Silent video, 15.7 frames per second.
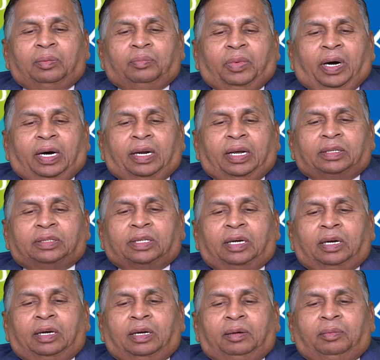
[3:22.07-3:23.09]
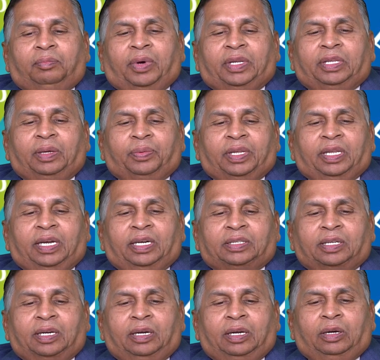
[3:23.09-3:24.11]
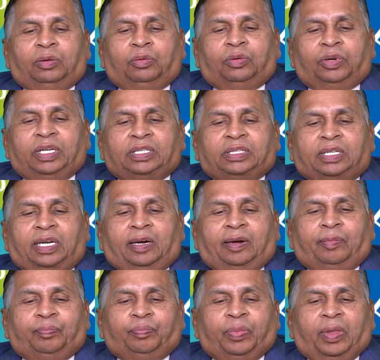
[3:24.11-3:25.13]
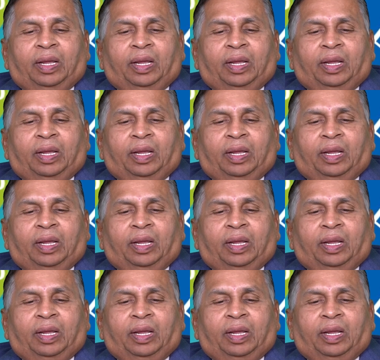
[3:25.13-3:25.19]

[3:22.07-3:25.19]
Maharashtra, Madhya Pradesh, Odisha,